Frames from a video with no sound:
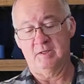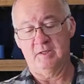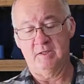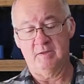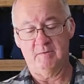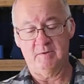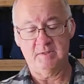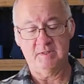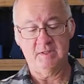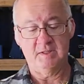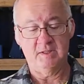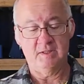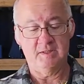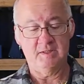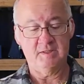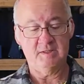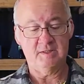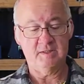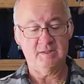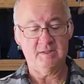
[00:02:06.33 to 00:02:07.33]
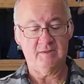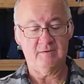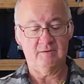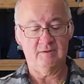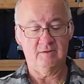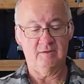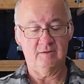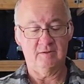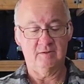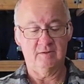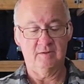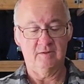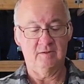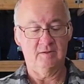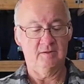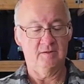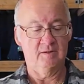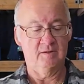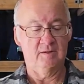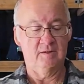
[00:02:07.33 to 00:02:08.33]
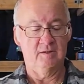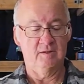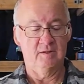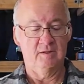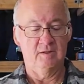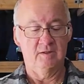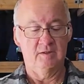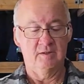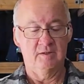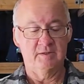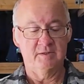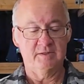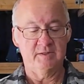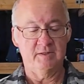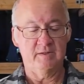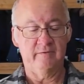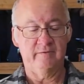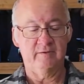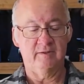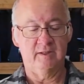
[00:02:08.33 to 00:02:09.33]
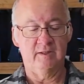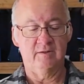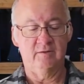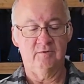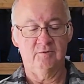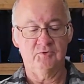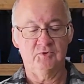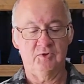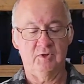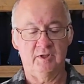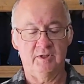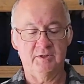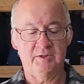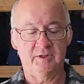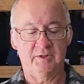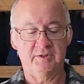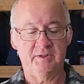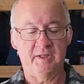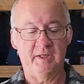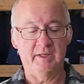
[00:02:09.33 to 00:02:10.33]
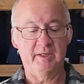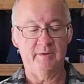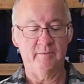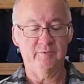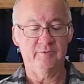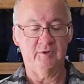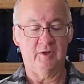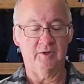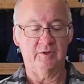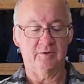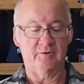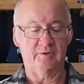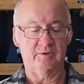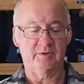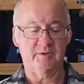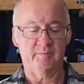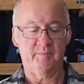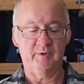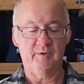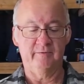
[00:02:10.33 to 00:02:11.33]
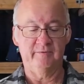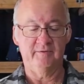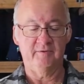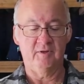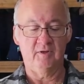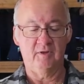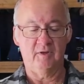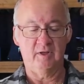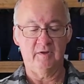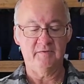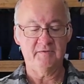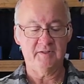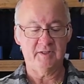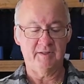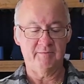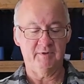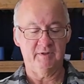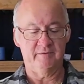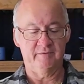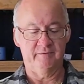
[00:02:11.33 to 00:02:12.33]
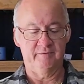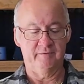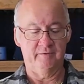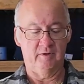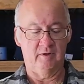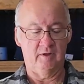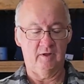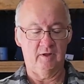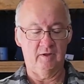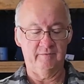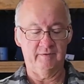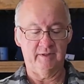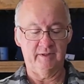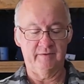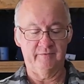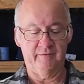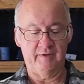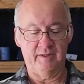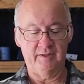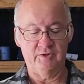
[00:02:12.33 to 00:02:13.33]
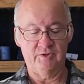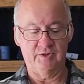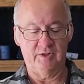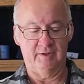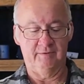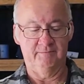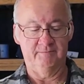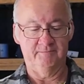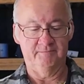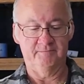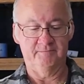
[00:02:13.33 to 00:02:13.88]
tell you what's in there, does it? So look. SilverAnt Ultralight Titanium products built for a lifetime of adventure.